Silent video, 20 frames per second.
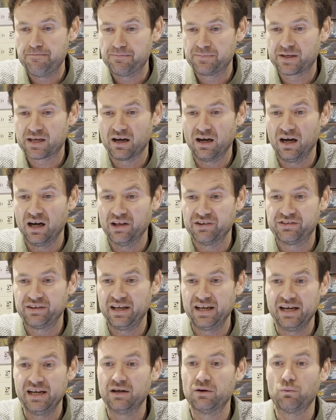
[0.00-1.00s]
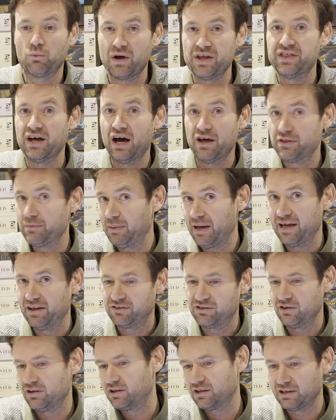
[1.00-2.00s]
cards in with other players,
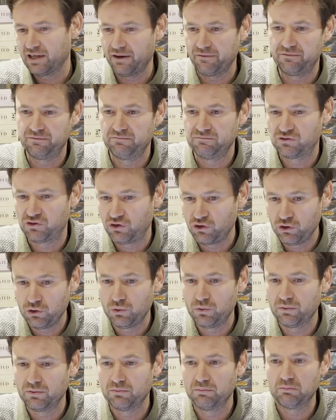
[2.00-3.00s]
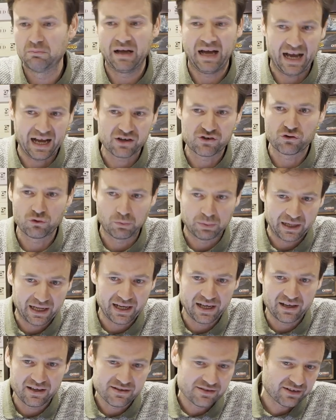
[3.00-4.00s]
so you can have 2 actual
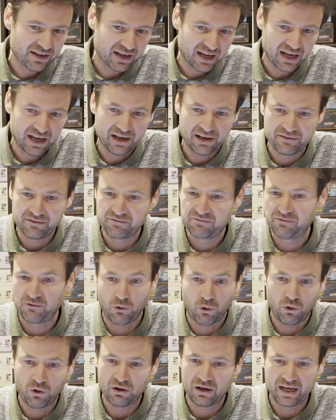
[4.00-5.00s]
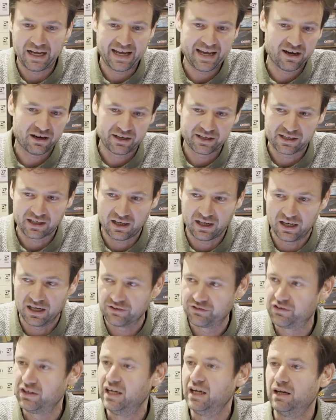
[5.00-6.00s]
players and 4 AI
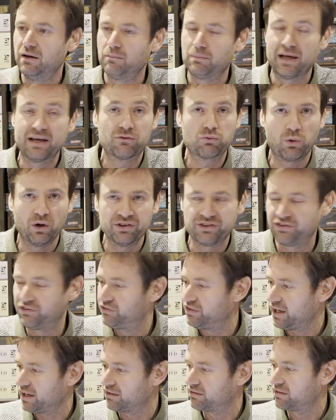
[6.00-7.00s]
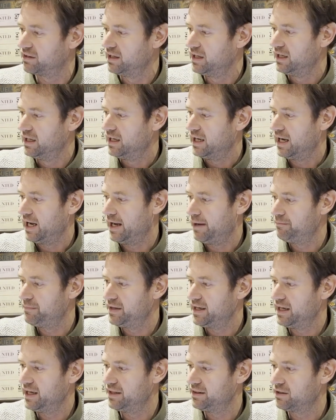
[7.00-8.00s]
cards. Plays 1 to 6
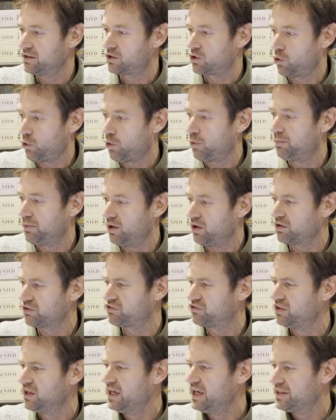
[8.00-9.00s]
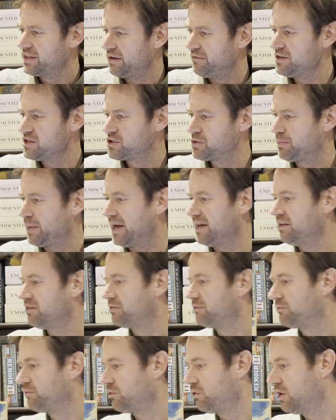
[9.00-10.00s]
in the core box. There is space
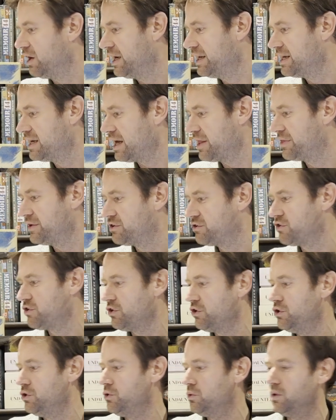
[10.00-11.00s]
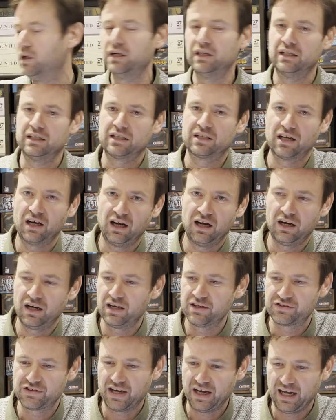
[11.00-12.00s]
for another 2
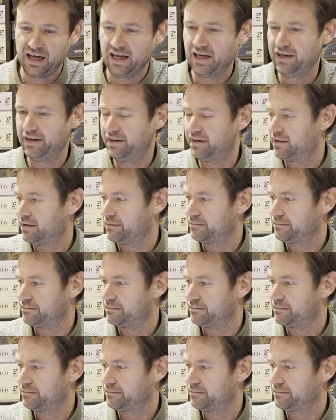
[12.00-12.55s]
cars and